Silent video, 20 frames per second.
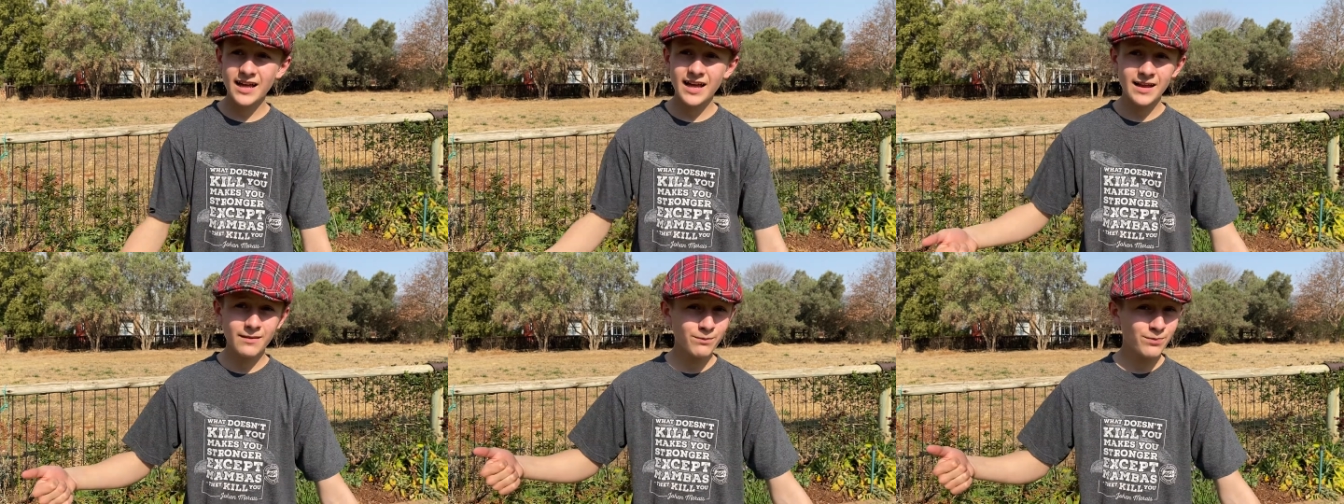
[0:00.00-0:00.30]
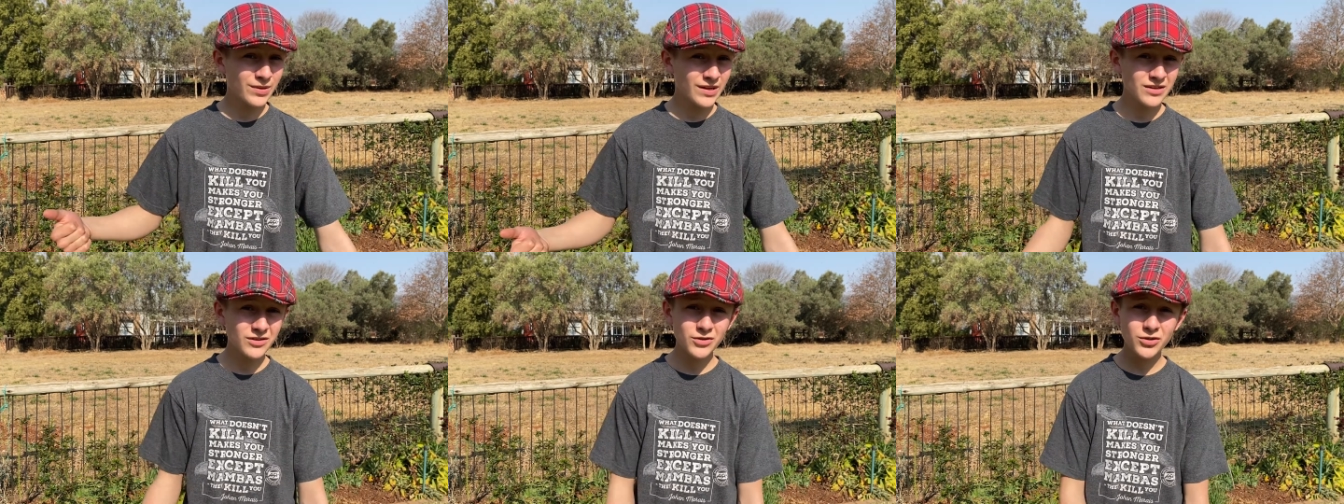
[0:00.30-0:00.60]
and
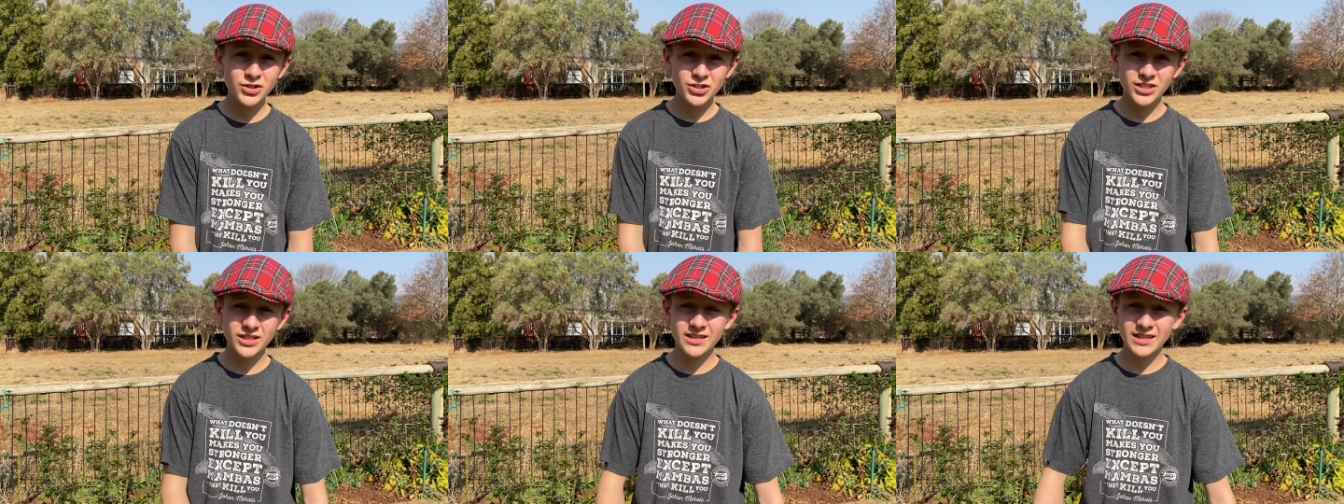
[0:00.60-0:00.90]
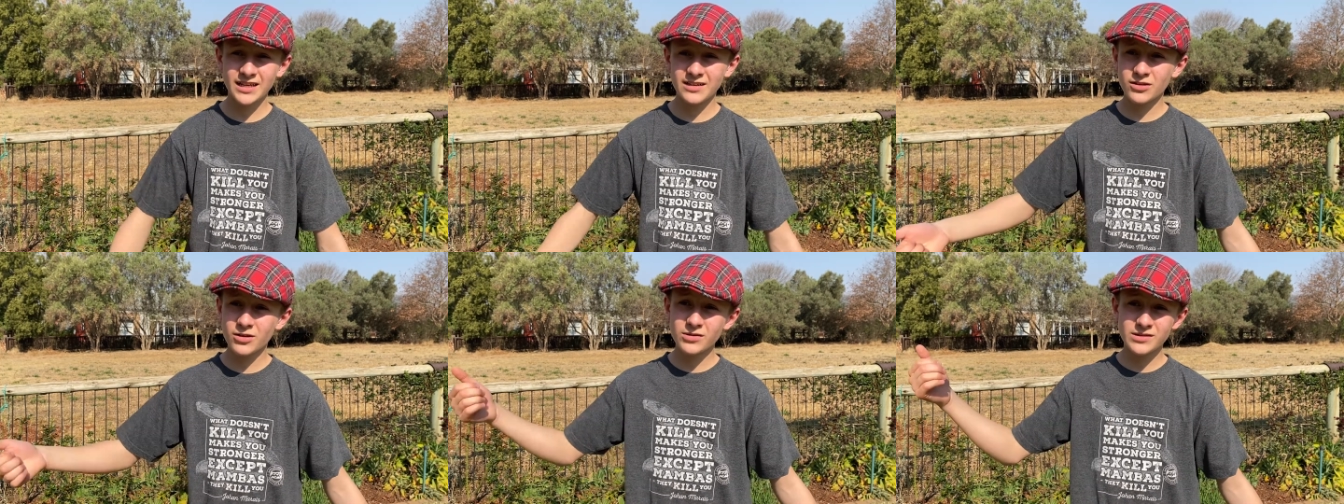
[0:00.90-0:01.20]
pollution
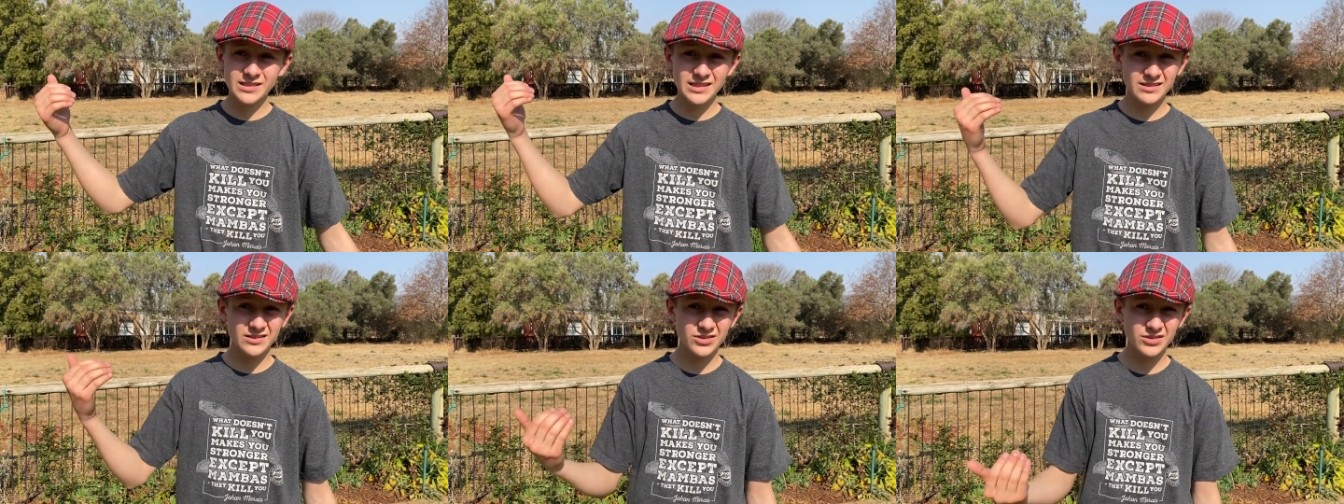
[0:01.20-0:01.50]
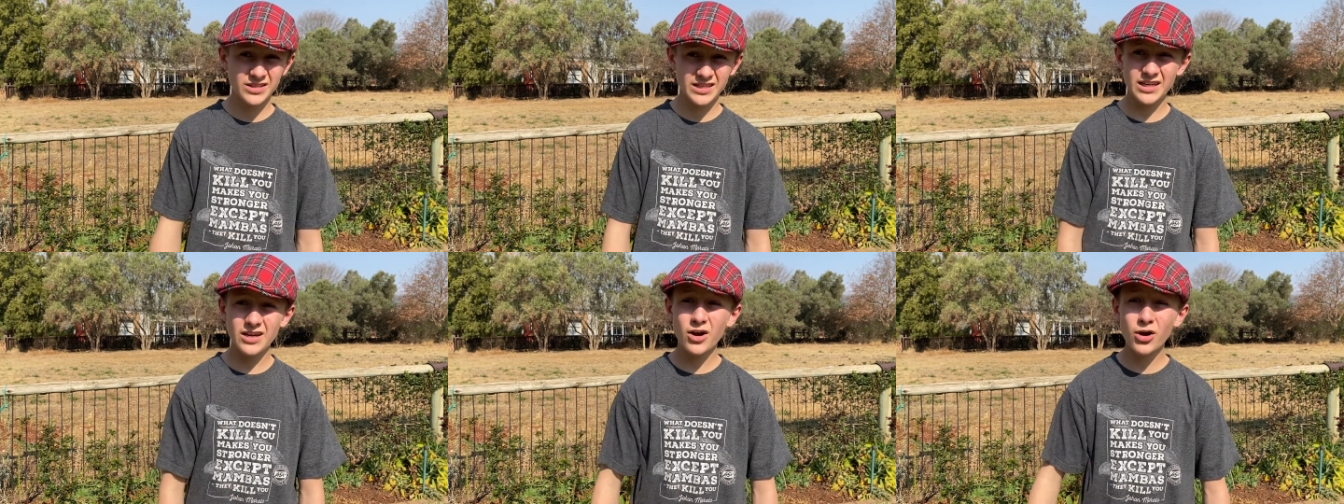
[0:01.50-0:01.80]
that goes into
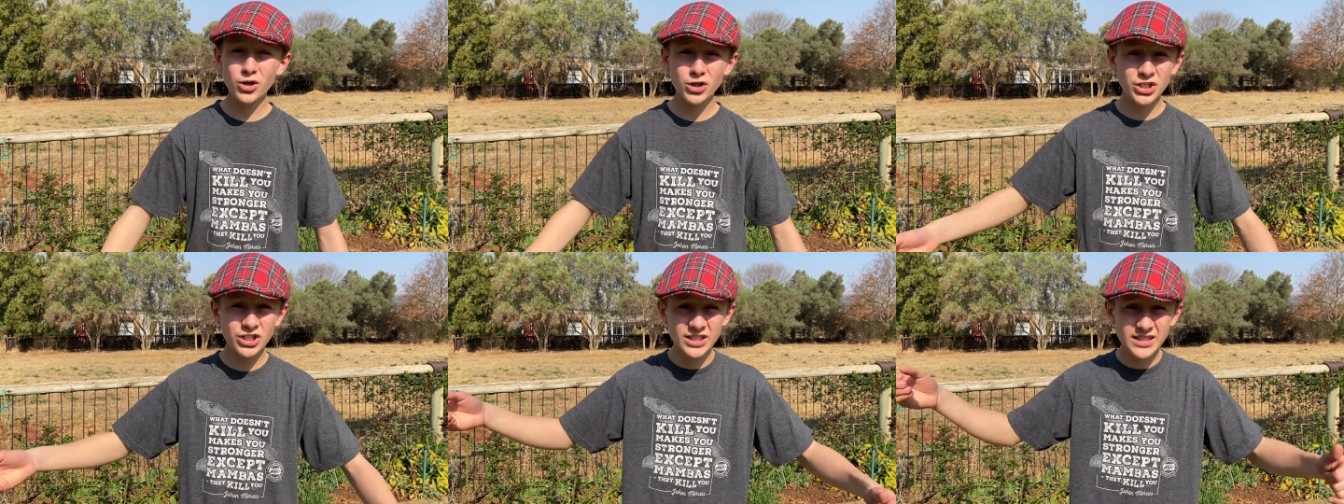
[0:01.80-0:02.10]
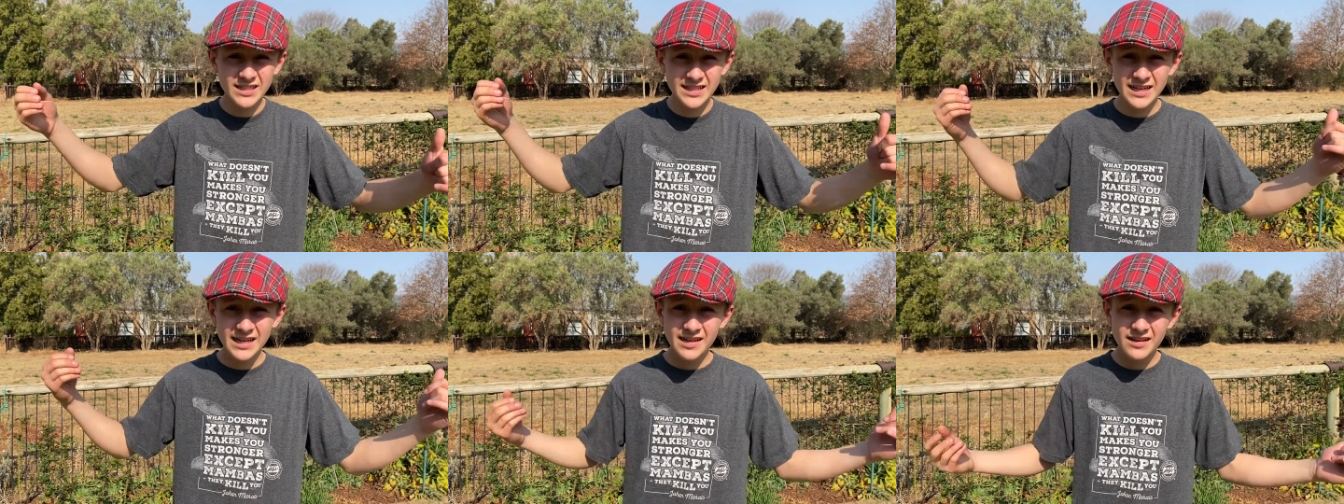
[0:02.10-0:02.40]
the
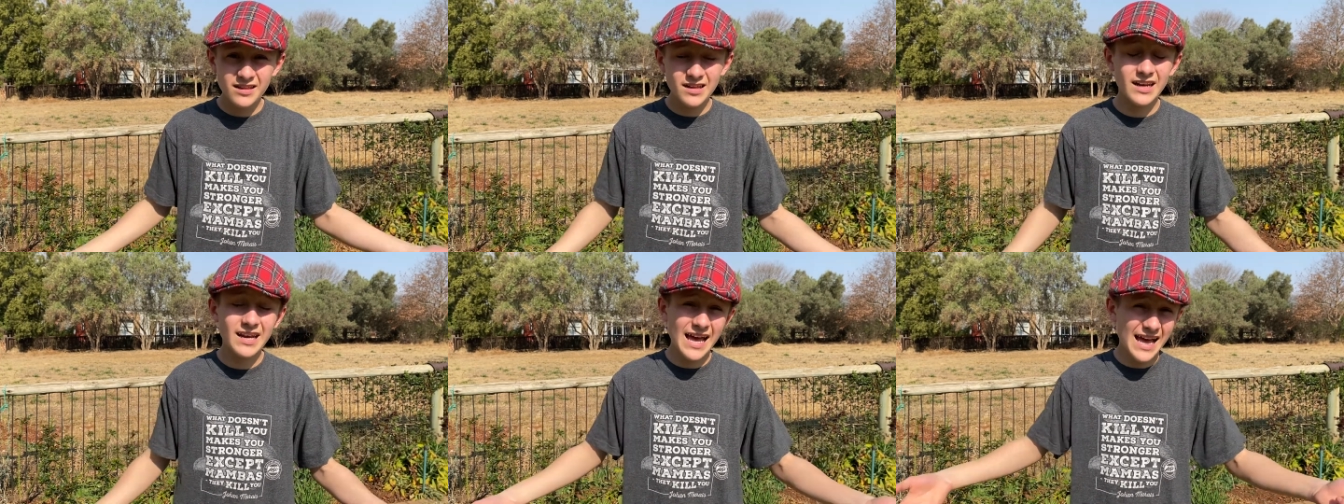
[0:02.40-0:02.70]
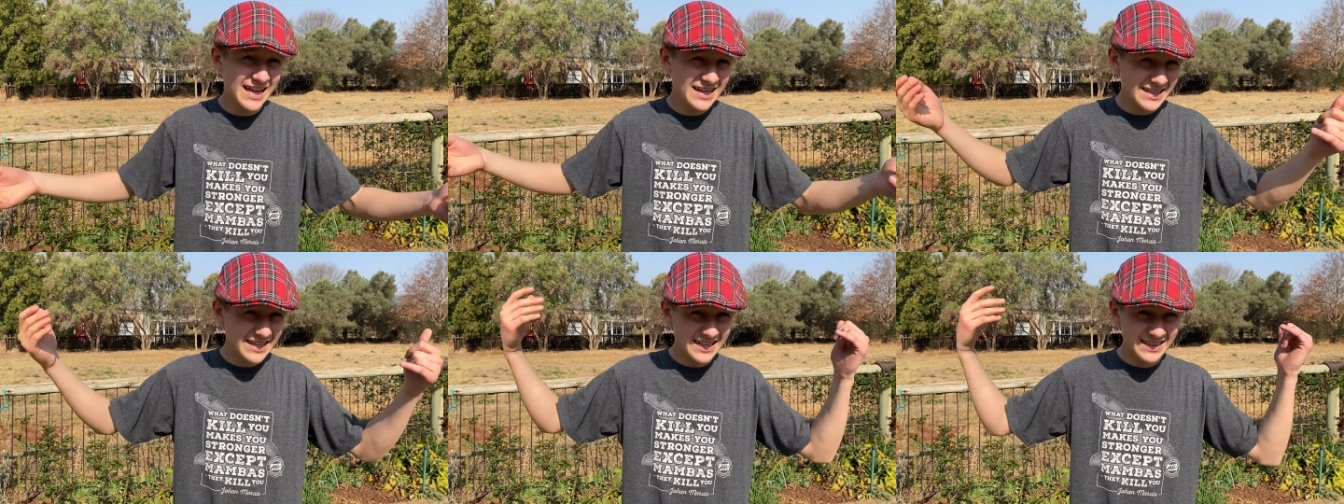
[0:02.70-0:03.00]
ocean, the
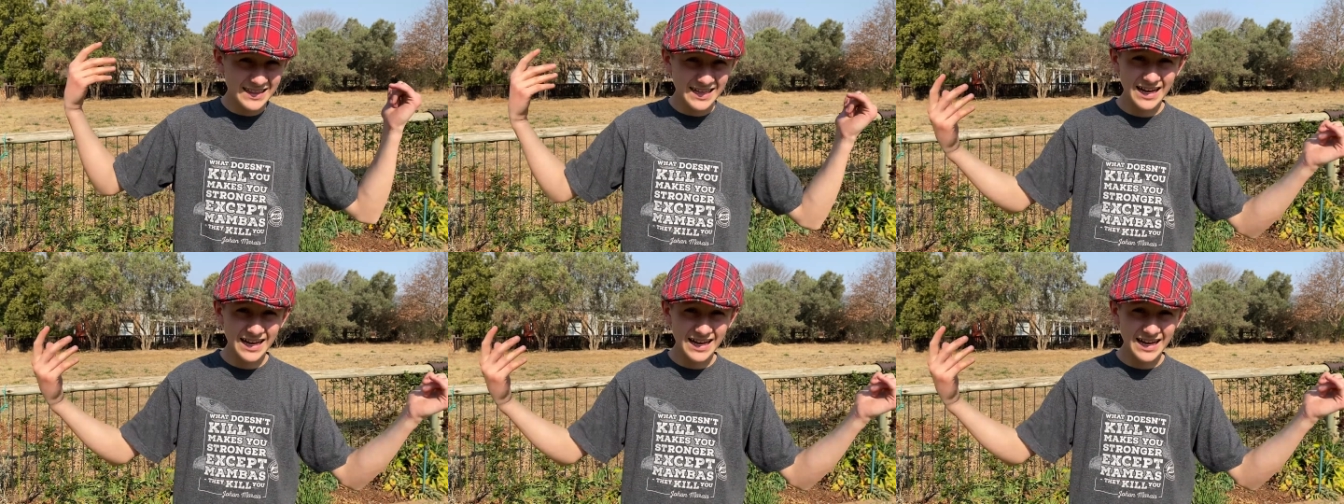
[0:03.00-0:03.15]
land and the